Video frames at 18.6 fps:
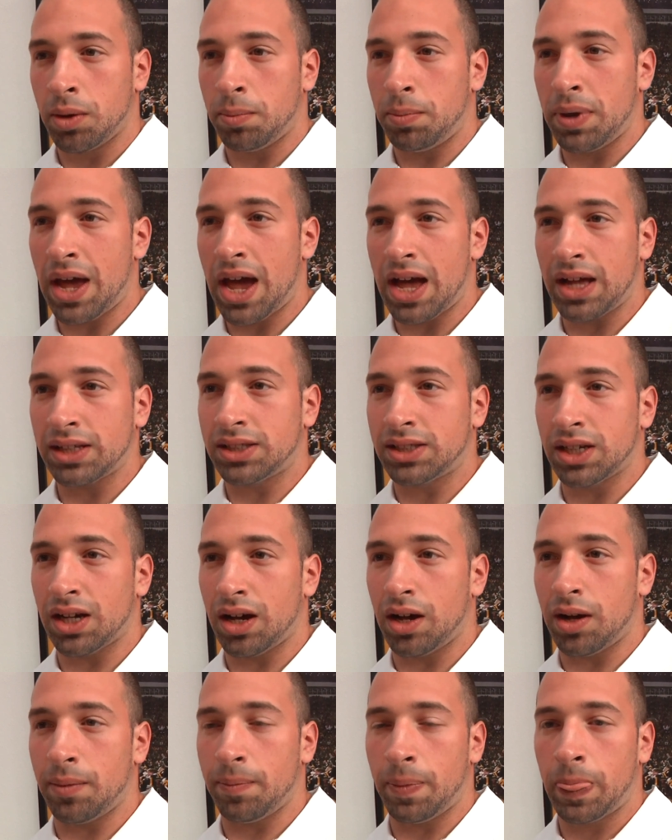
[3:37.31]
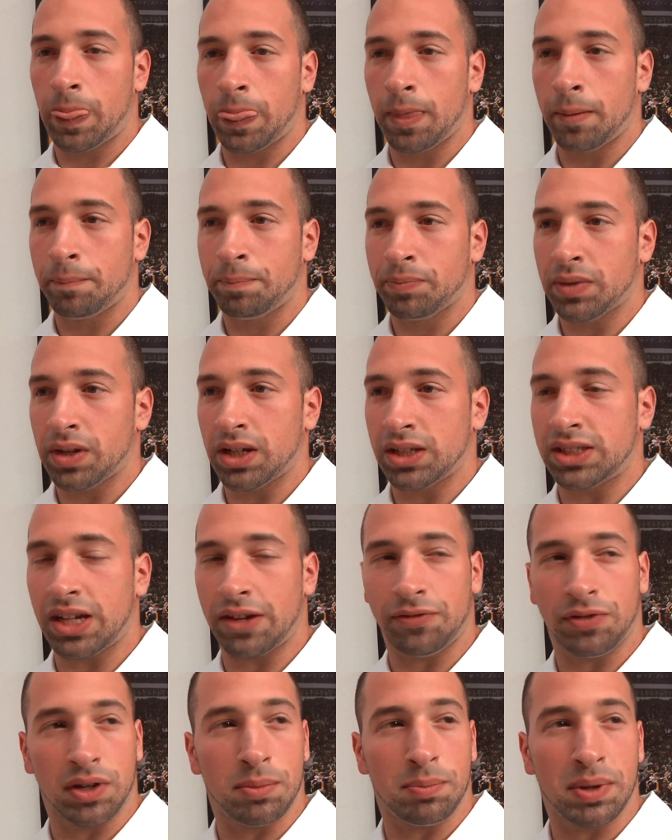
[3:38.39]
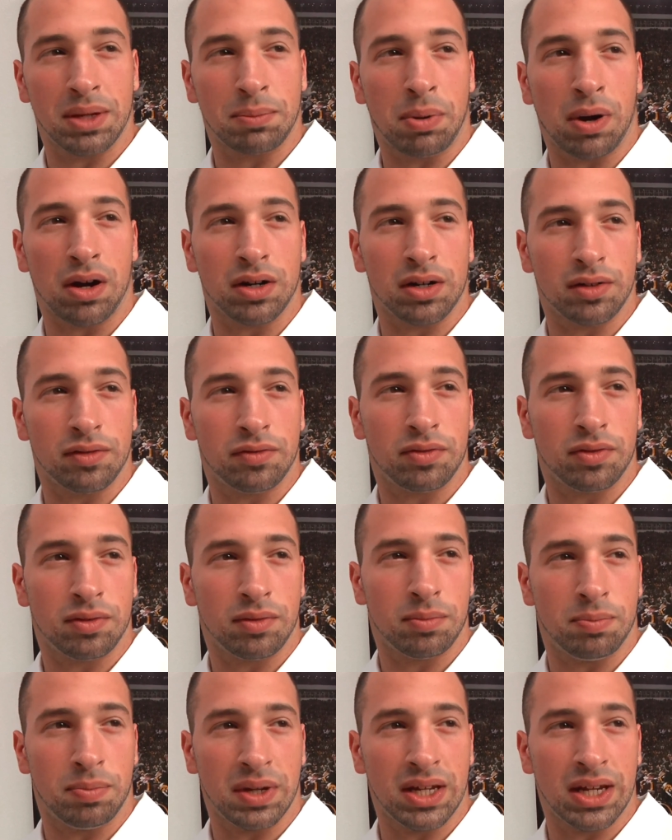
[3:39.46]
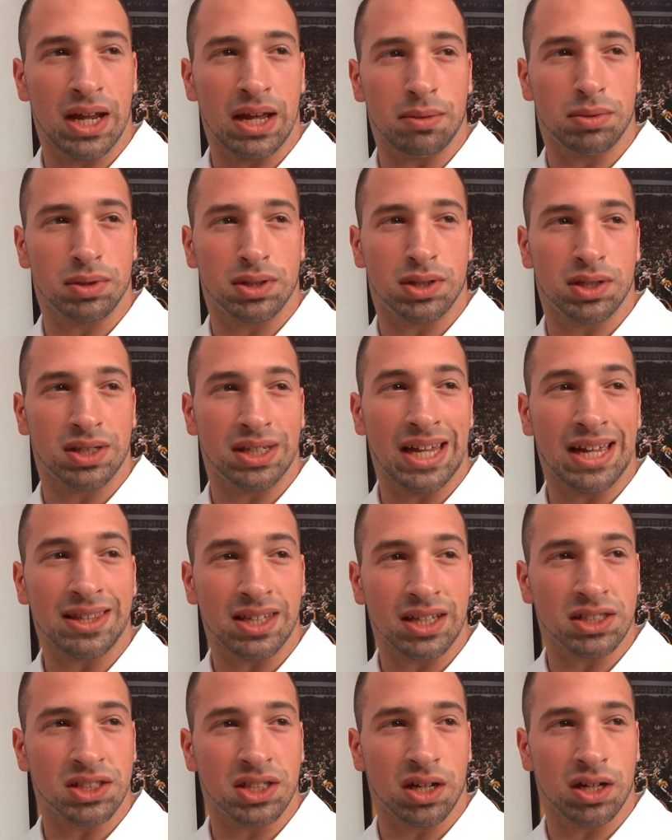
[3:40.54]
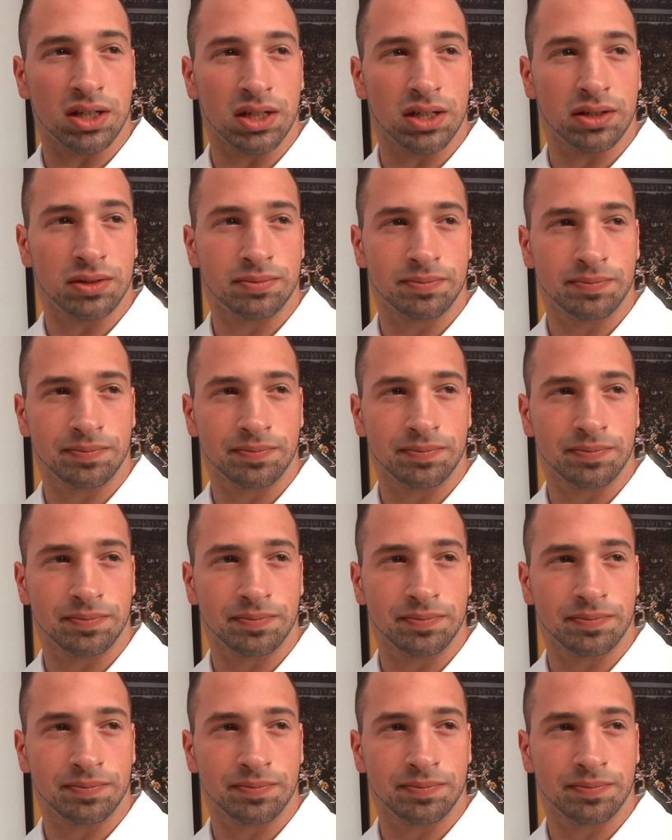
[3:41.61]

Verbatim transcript: But yeah, it's, um, it's definitely a big part of being able to get things done here.